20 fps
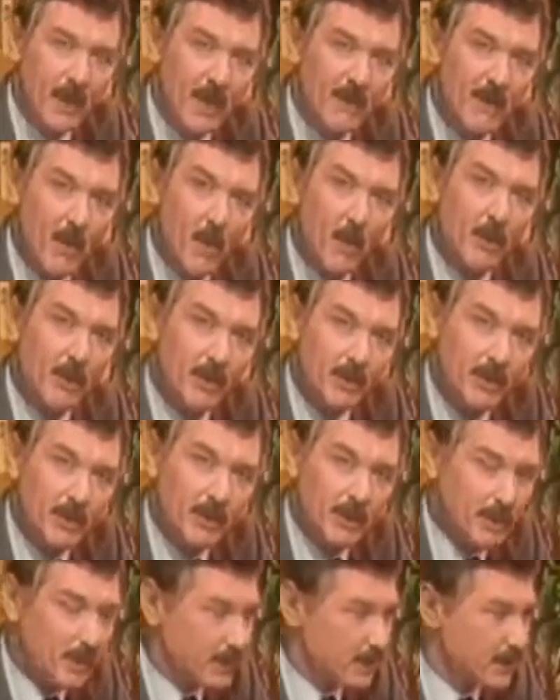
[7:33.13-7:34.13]
If I want to
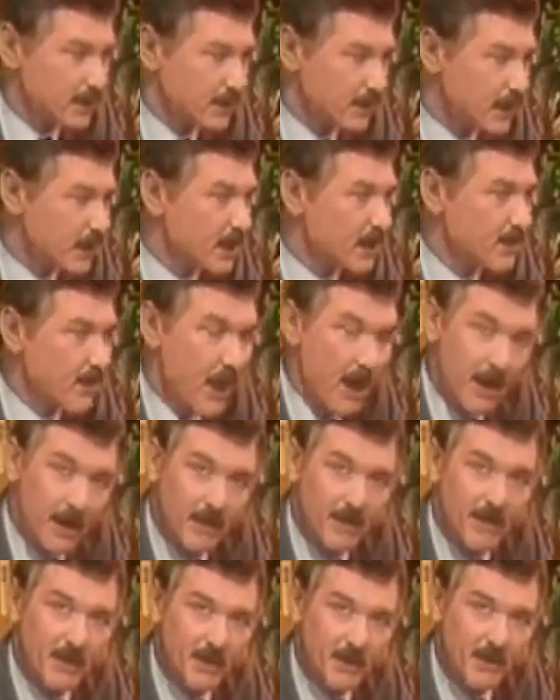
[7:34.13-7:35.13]
insert any part
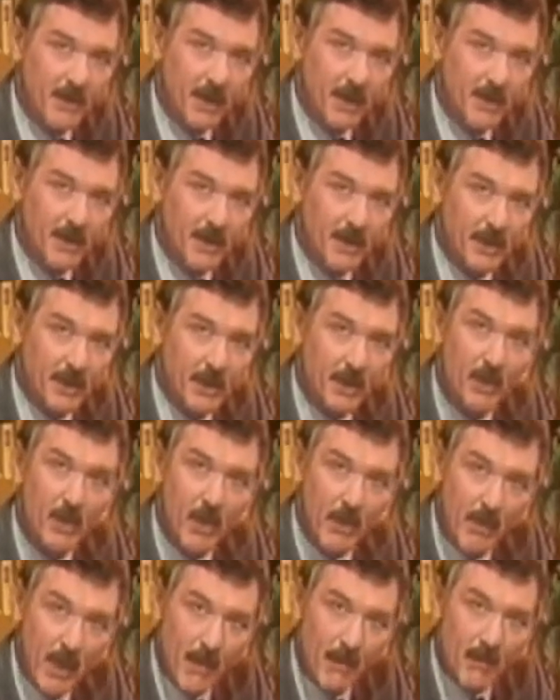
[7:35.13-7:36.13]
of this budget into
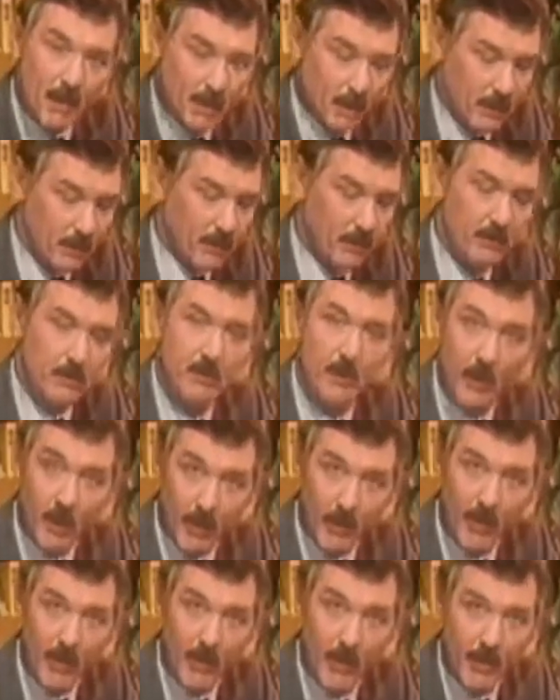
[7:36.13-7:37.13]
a memo or
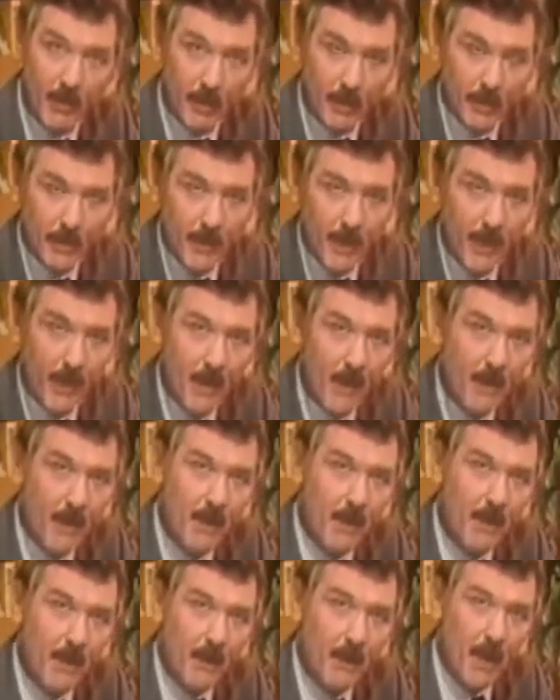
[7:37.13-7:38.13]
a report,
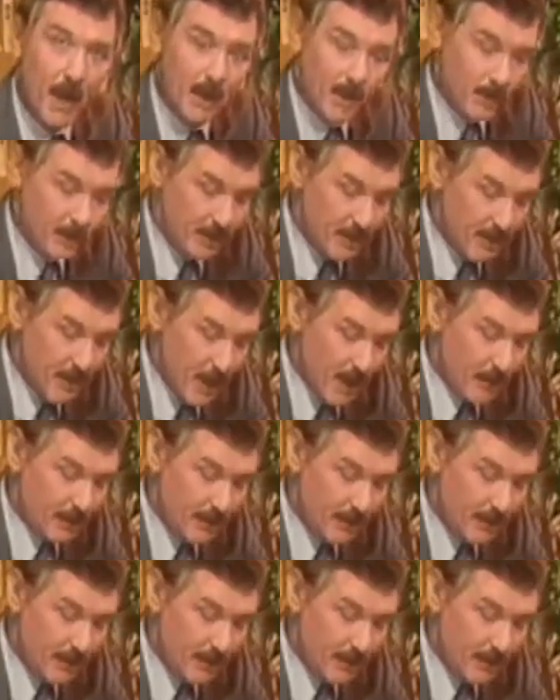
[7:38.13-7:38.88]
I use the